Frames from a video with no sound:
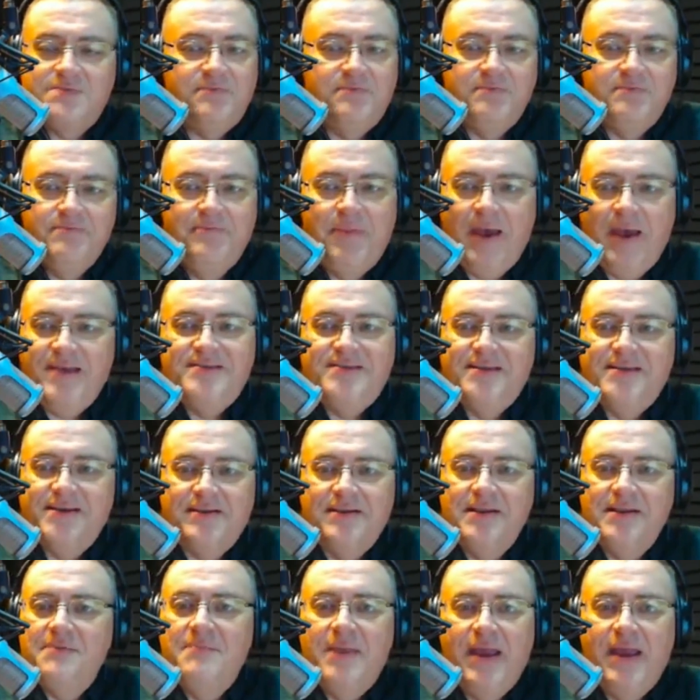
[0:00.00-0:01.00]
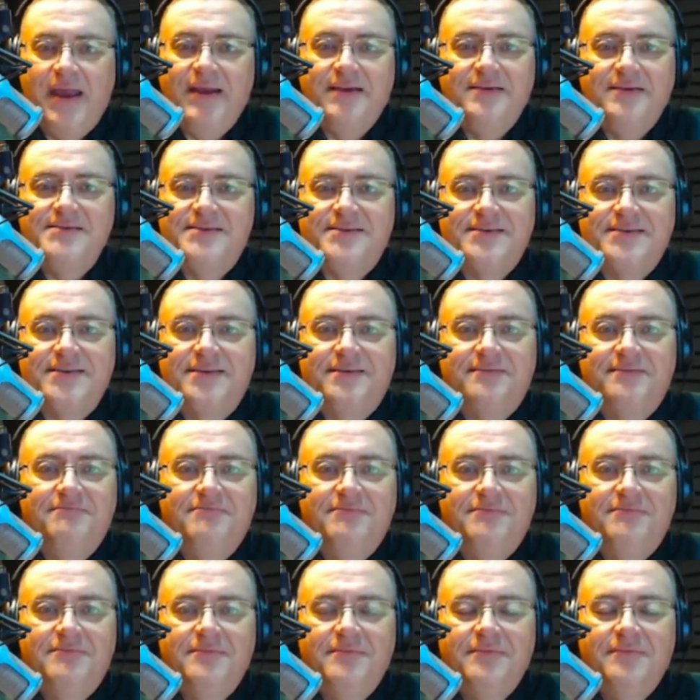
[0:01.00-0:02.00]
Which basically
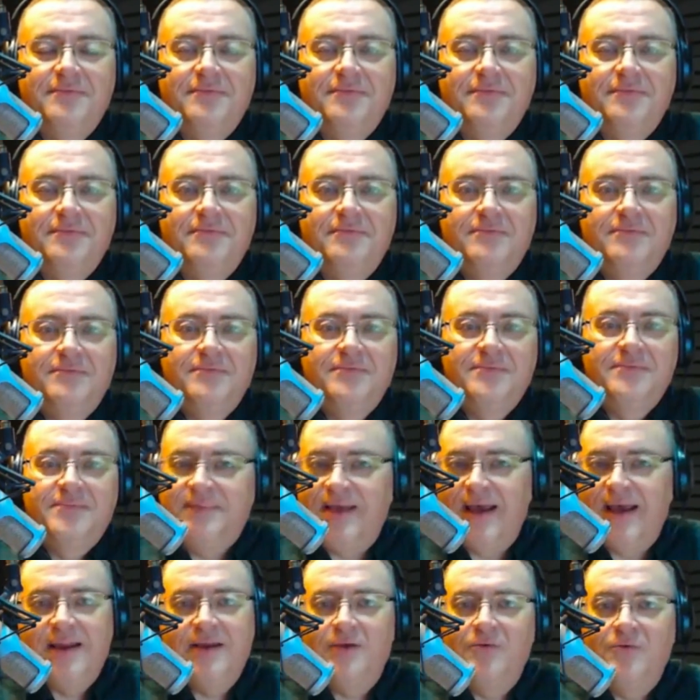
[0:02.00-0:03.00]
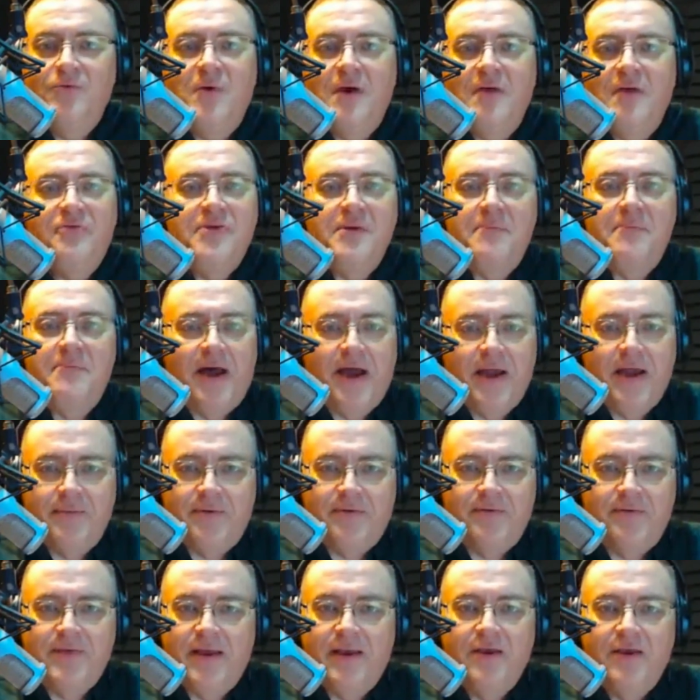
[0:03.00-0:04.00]
means they didn't want
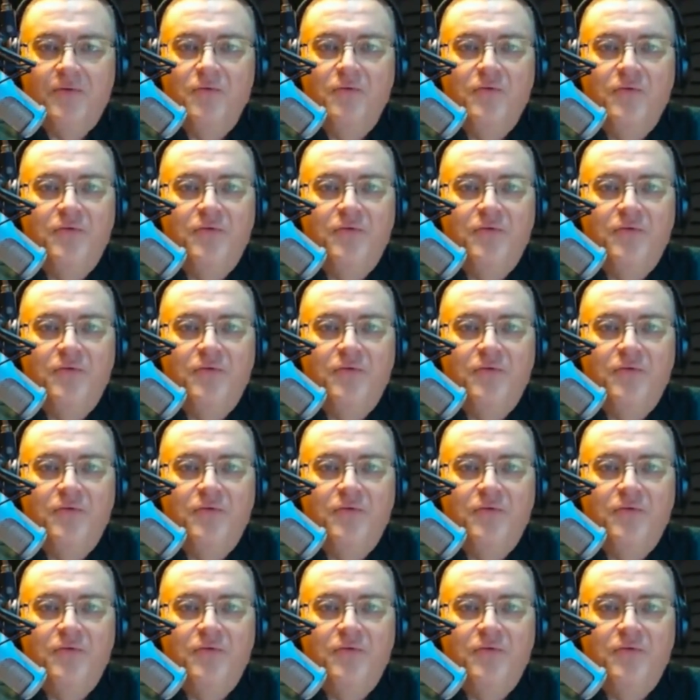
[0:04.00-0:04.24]
the Bible.